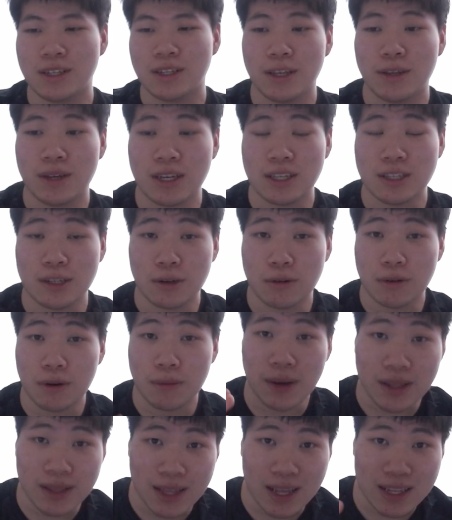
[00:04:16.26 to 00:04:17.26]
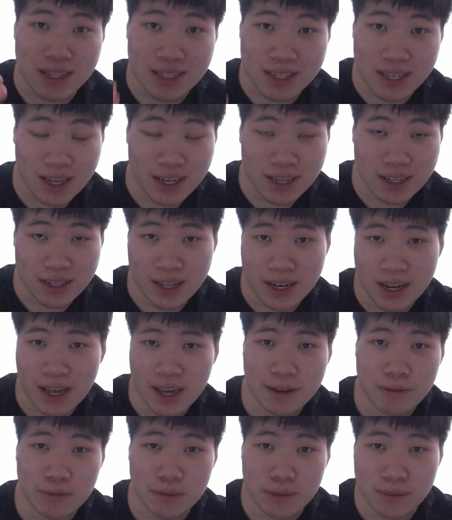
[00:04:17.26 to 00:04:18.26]
you guys know about that tech that
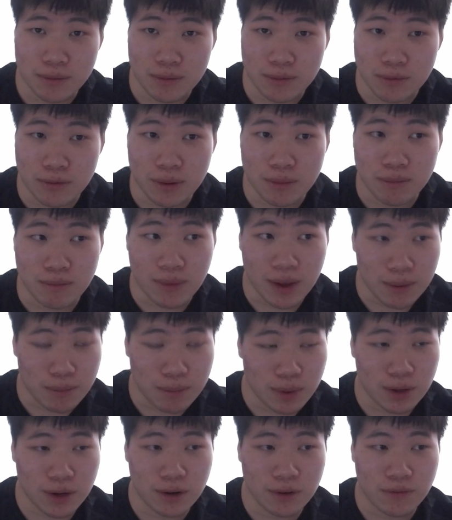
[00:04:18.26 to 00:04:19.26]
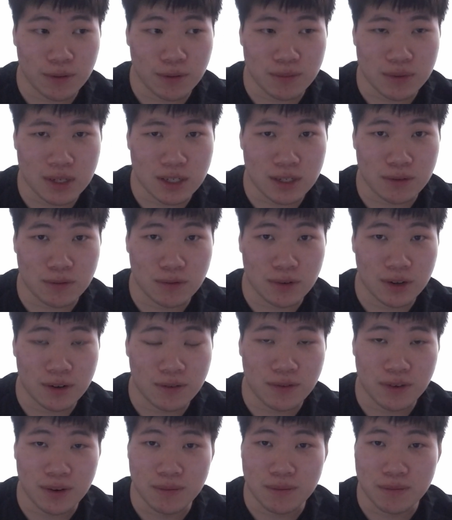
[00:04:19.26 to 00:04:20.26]
I remembered from season
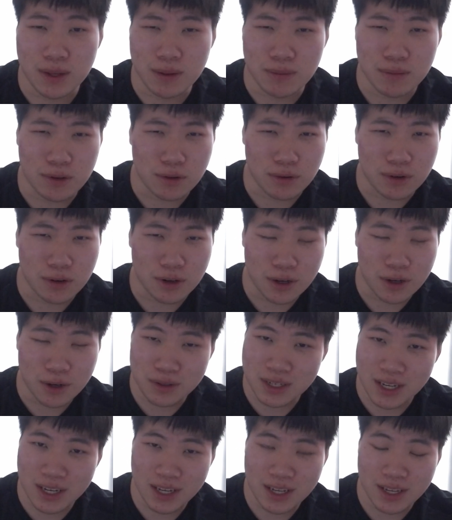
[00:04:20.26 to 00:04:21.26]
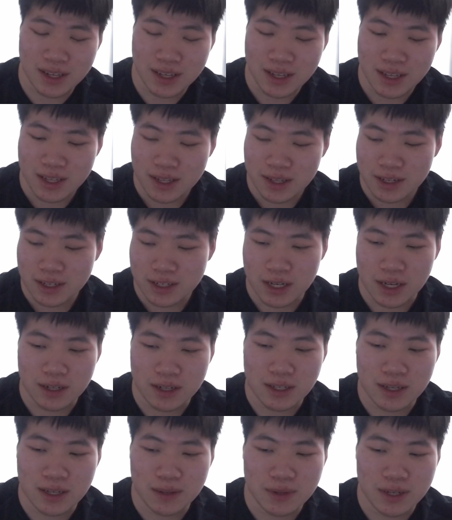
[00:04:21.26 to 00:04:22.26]
one from Meme Lord Ozai. Shout
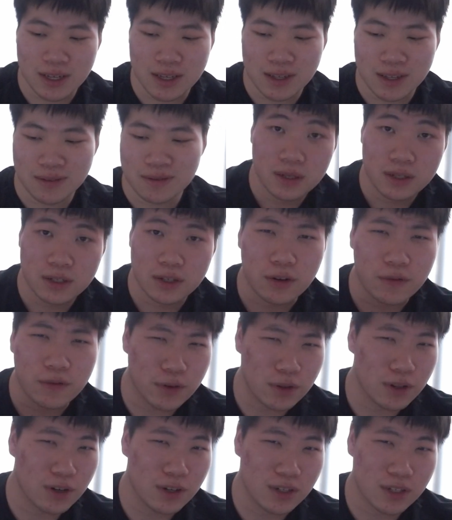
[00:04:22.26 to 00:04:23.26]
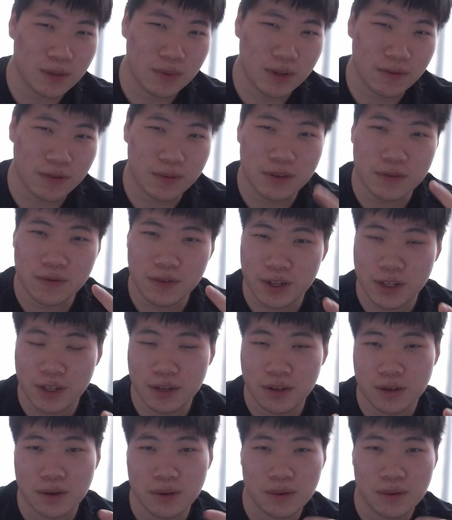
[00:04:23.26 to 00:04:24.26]
out to him again. So if you learned something from this
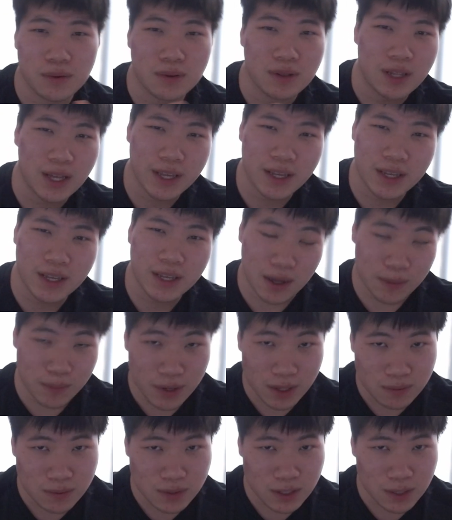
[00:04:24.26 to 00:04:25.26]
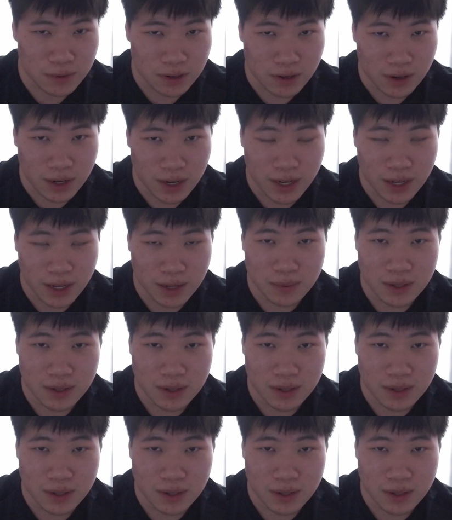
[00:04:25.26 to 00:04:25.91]
video, like, comment, subscribe.